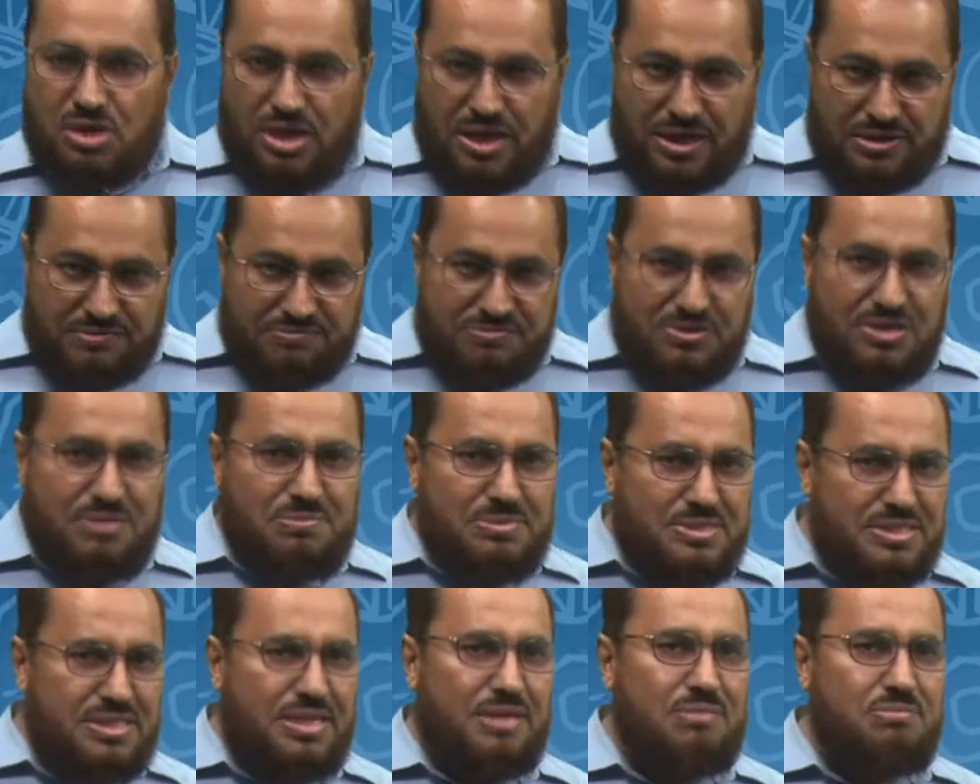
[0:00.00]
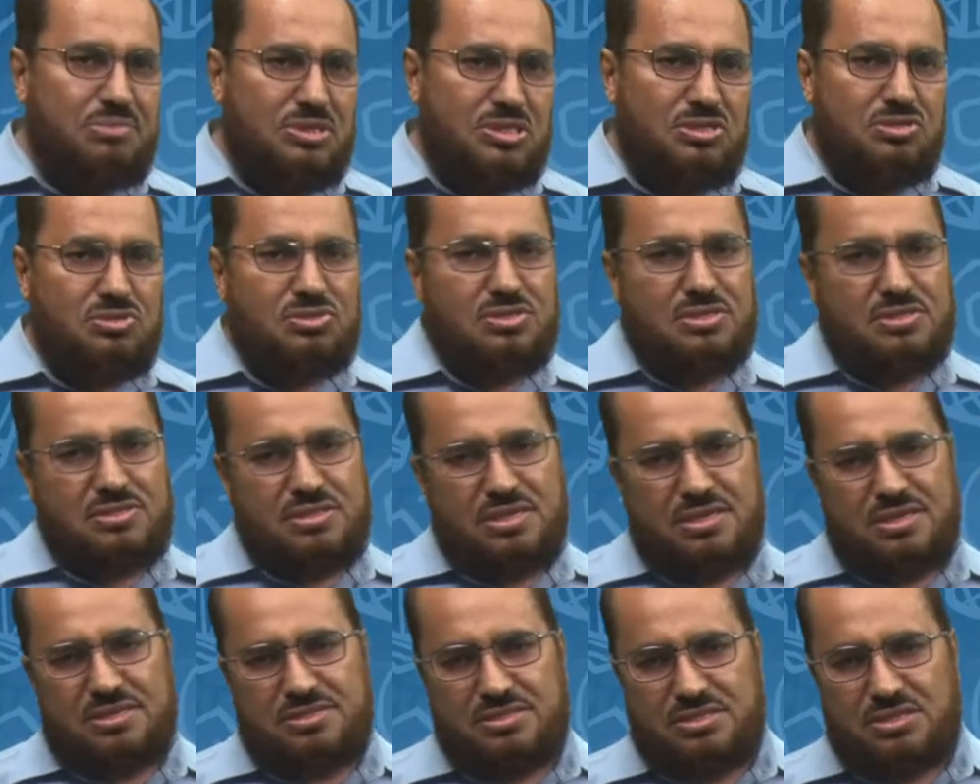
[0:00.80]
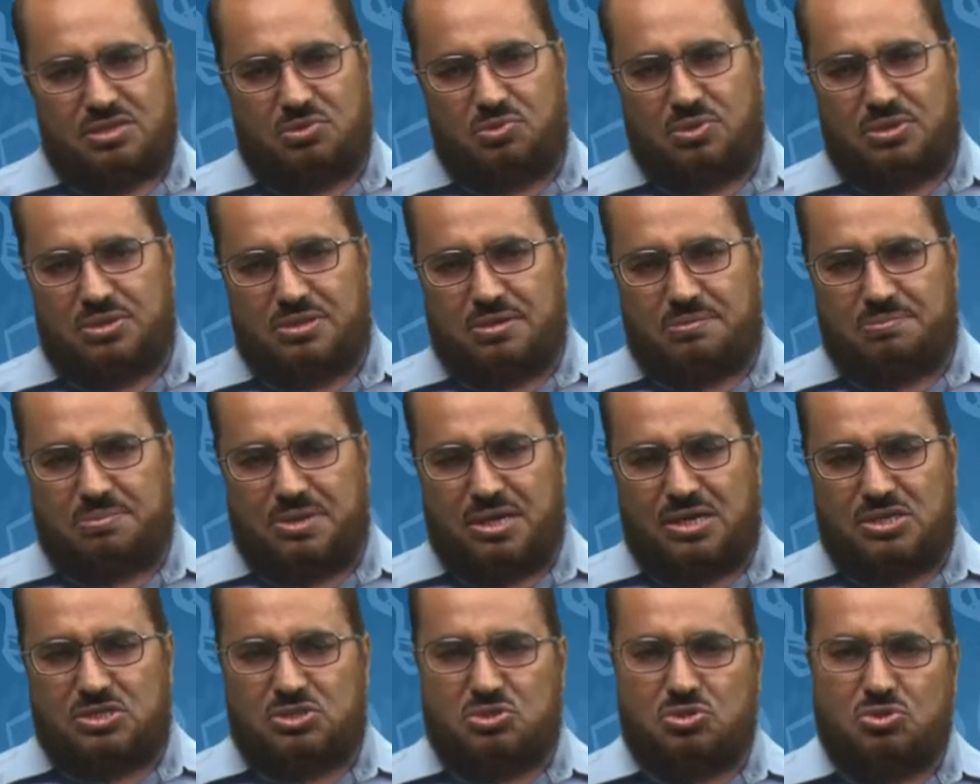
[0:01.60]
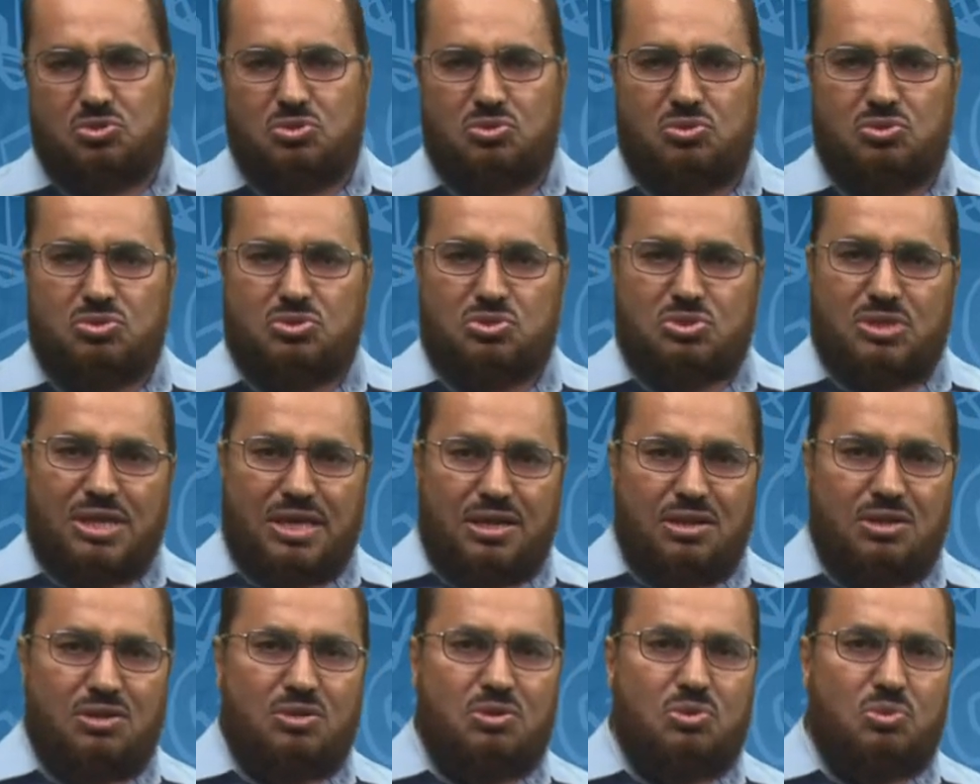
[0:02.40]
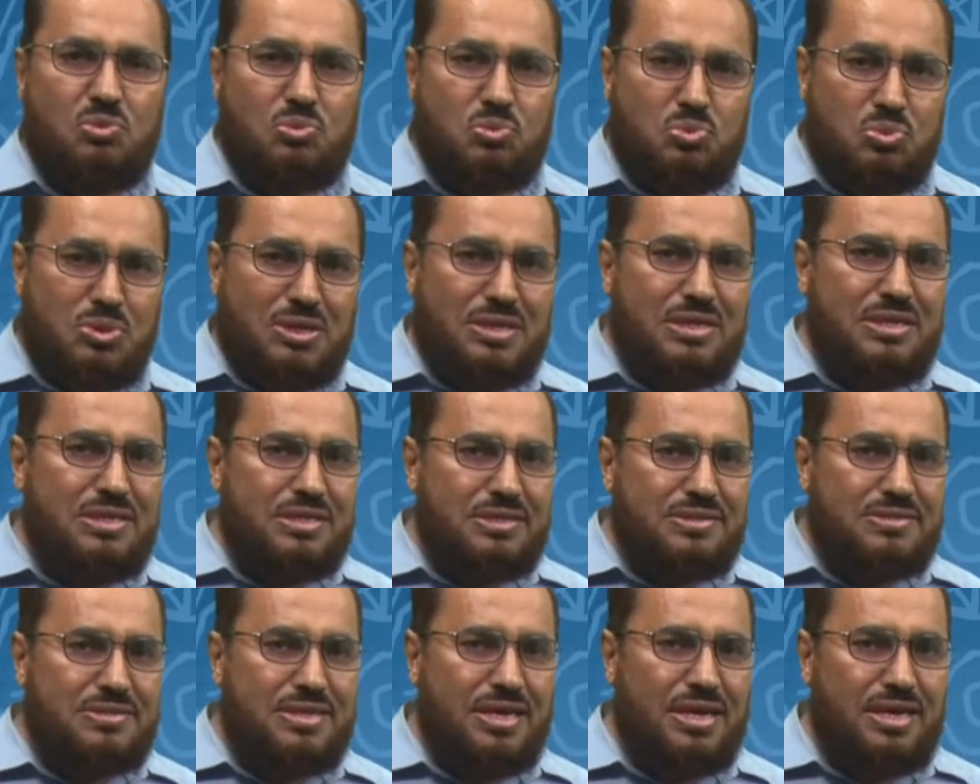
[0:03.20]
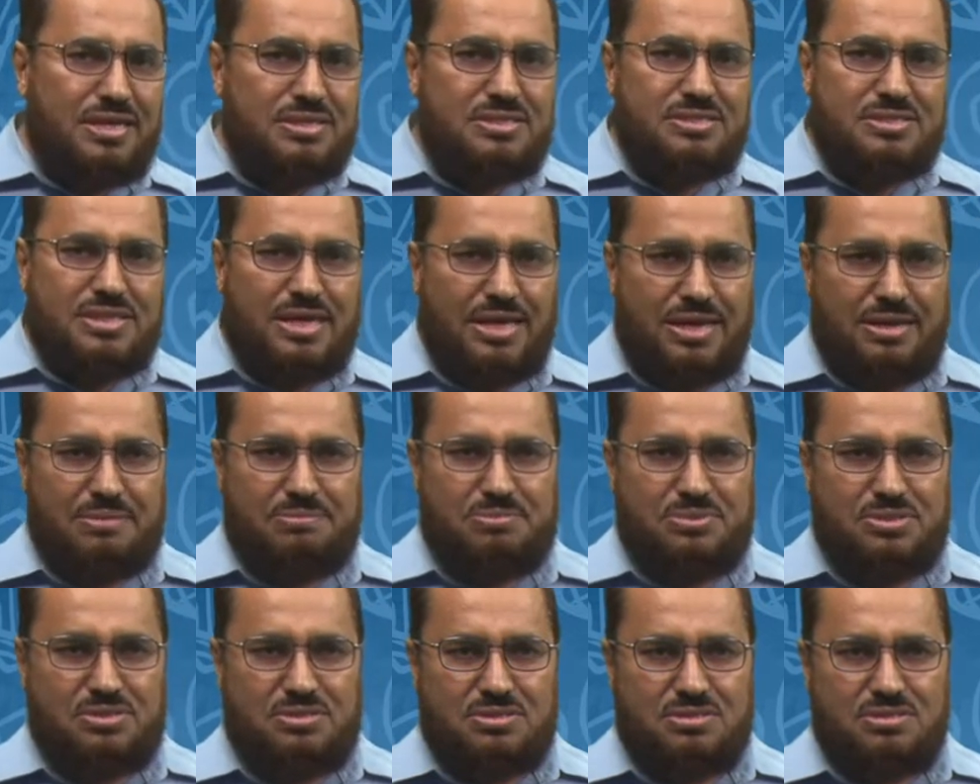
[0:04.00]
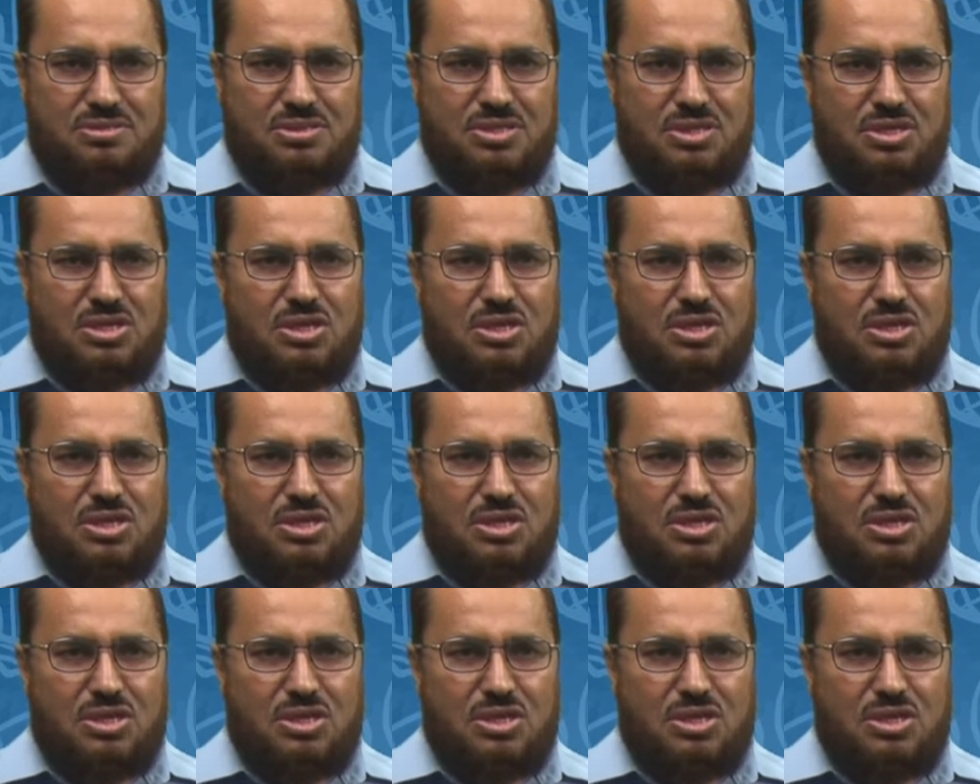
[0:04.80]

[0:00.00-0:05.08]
Adverbs can be used, yes, here with the past to tell when that's happened.